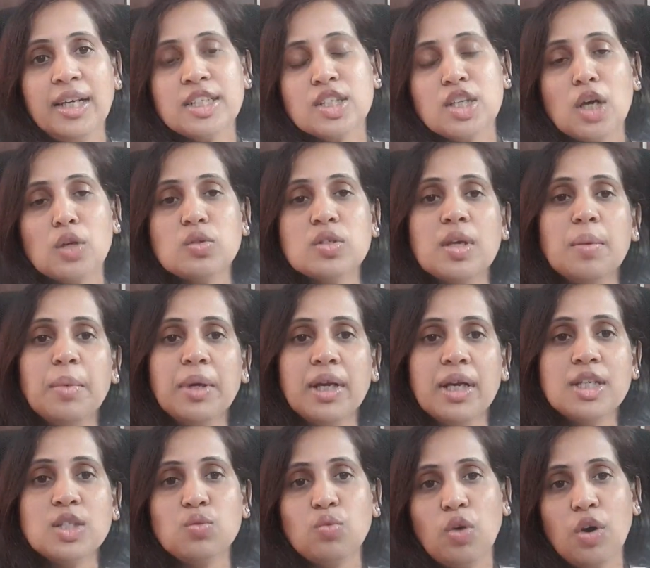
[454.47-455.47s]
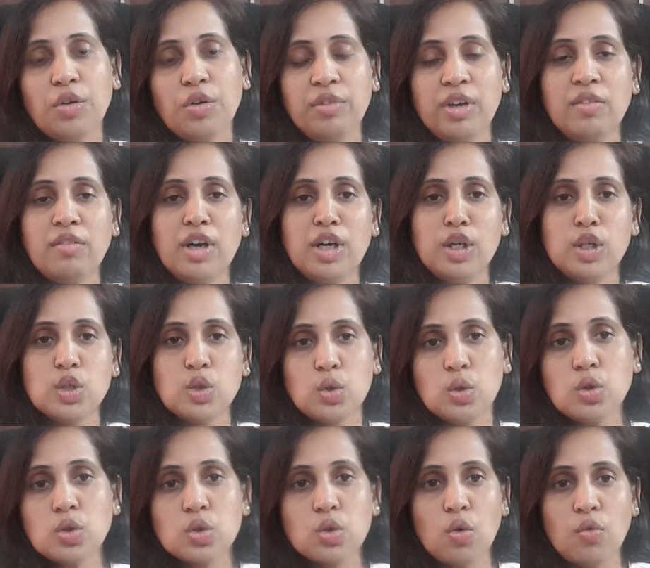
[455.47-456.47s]
Let's now summarize what we have
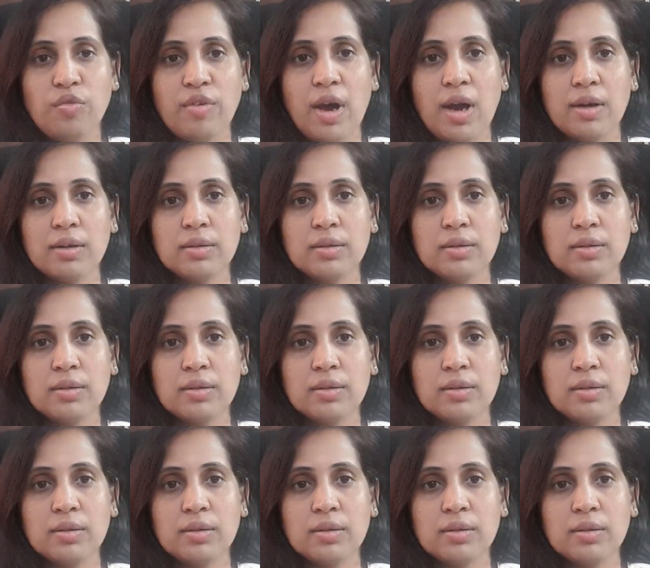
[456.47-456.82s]
understood so